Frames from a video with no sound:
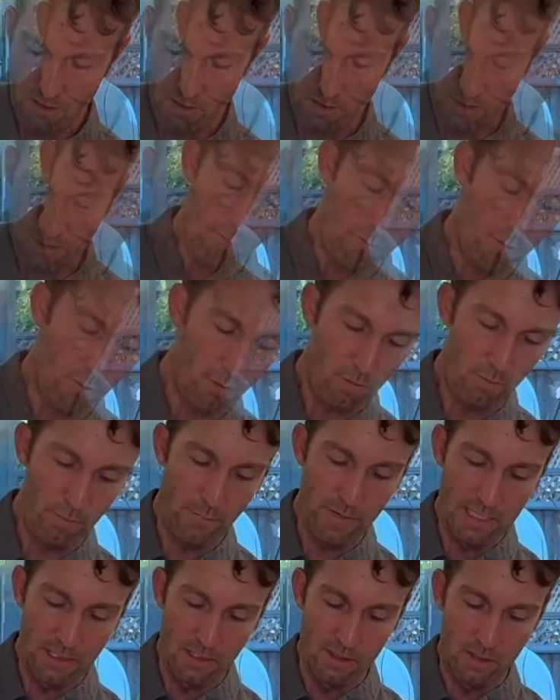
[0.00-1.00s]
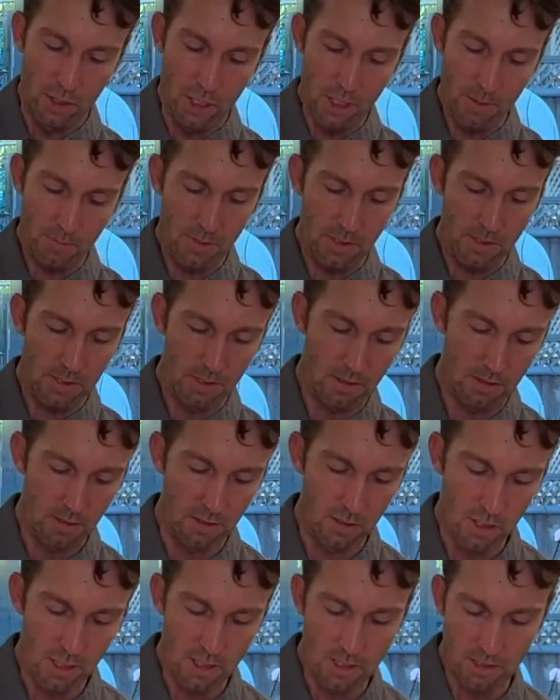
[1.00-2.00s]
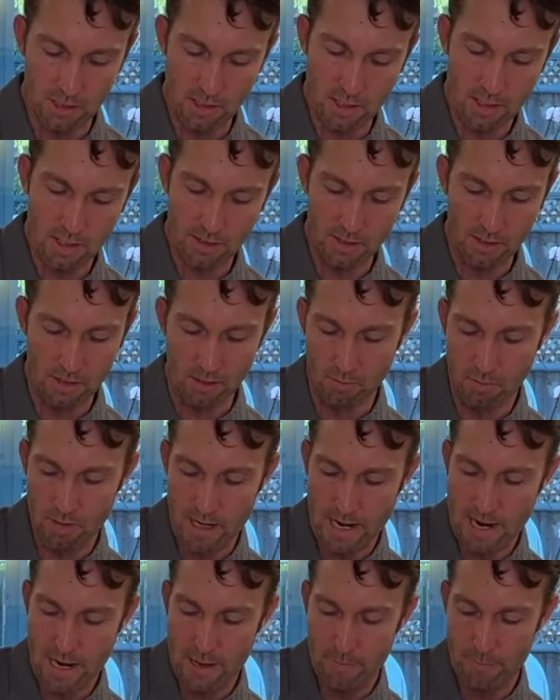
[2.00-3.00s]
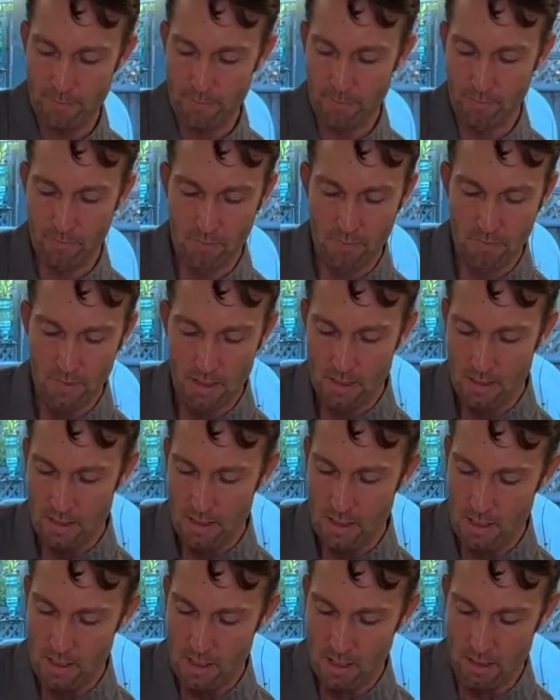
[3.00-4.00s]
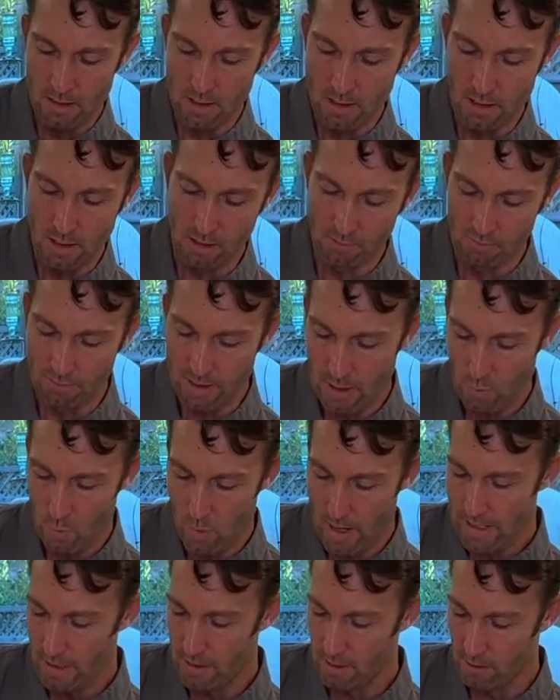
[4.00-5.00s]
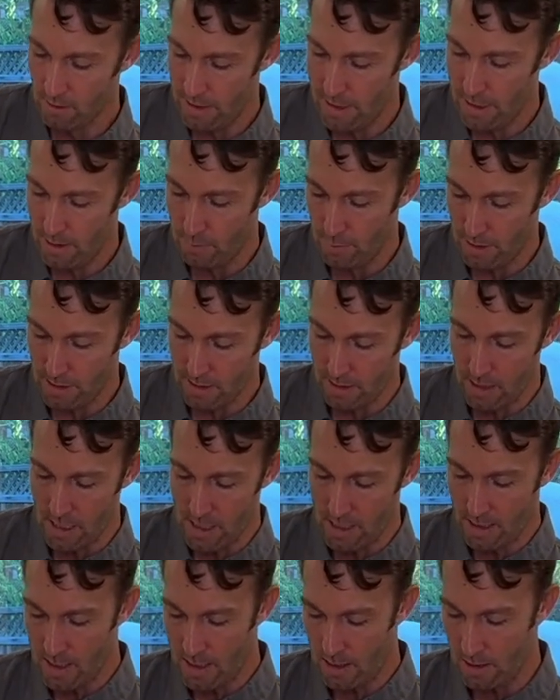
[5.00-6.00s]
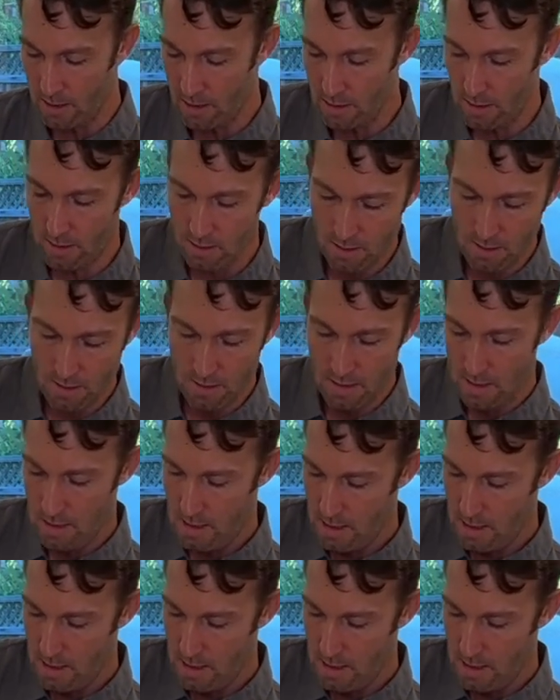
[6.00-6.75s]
Beautiful base of chips, the cheese sauce, the crab, and then our red, white, and green brings a lot of color,